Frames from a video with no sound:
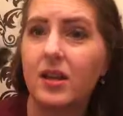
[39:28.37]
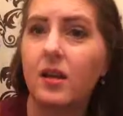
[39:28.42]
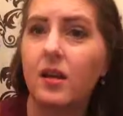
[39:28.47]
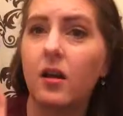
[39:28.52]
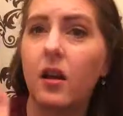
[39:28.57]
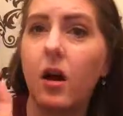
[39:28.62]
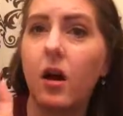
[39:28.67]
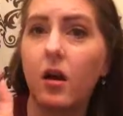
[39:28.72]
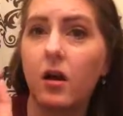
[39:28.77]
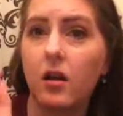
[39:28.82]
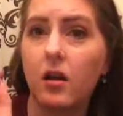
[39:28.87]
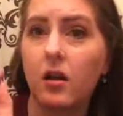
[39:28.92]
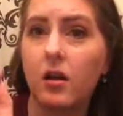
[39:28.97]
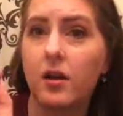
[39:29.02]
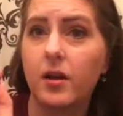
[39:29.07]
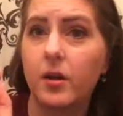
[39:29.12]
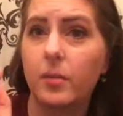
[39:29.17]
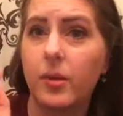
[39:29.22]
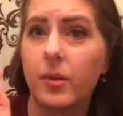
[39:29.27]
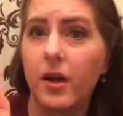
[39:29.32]

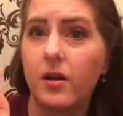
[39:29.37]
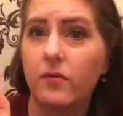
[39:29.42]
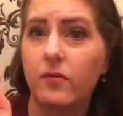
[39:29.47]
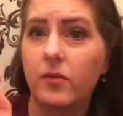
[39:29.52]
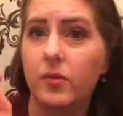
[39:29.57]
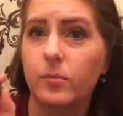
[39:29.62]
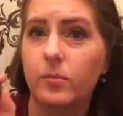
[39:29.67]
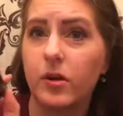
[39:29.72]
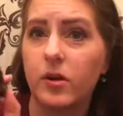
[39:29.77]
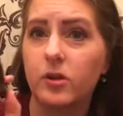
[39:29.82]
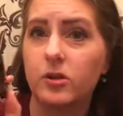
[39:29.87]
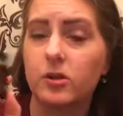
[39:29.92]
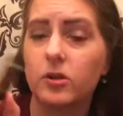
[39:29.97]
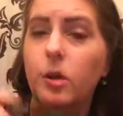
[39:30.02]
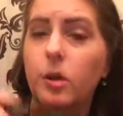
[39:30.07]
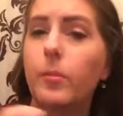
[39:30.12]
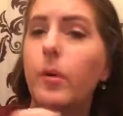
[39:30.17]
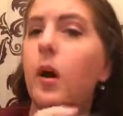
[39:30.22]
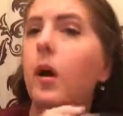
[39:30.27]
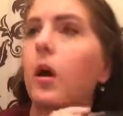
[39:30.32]
eyeliner pen from Body
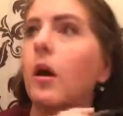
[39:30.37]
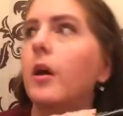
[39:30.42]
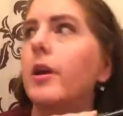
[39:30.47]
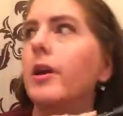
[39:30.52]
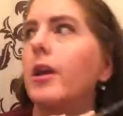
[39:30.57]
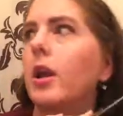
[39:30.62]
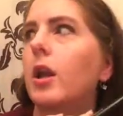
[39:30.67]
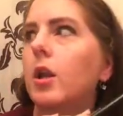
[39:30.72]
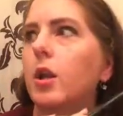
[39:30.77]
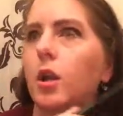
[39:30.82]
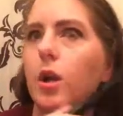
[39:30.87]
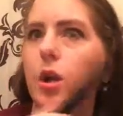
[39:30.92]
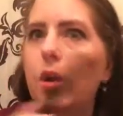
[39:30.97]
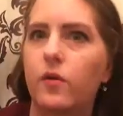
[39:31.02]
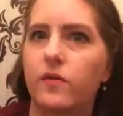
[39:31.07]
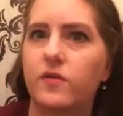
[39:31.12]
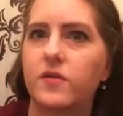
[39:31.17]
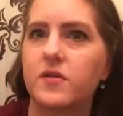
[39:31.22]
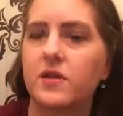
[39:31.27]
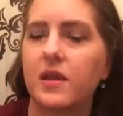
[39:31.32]
Shop, I
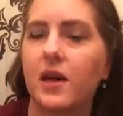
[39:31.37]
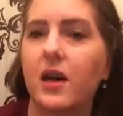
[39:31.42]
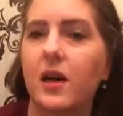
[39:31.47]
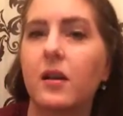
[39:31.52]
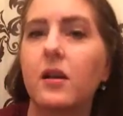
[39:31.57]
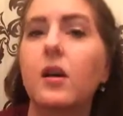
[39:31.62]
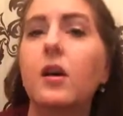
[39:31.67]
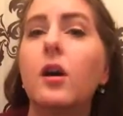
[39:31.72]
loved that.